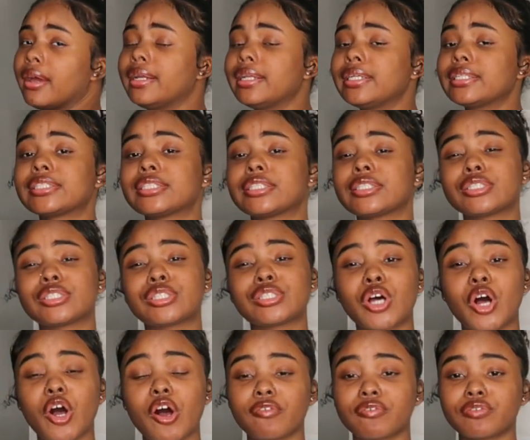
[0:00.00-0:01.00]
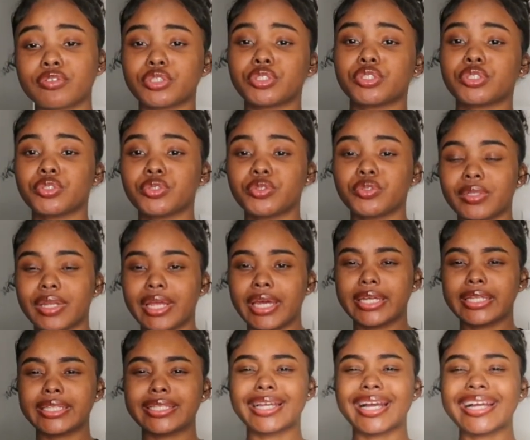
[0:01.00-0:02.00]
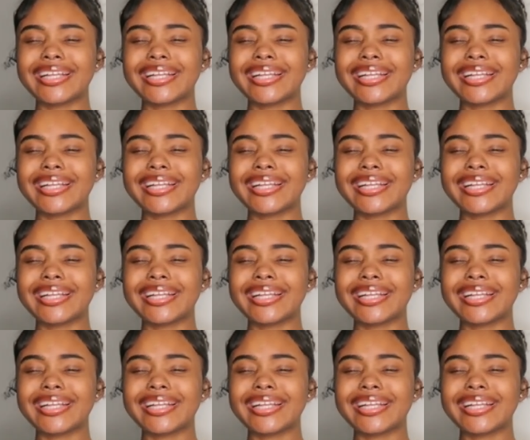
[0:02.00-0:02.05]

And it's soft too. Like,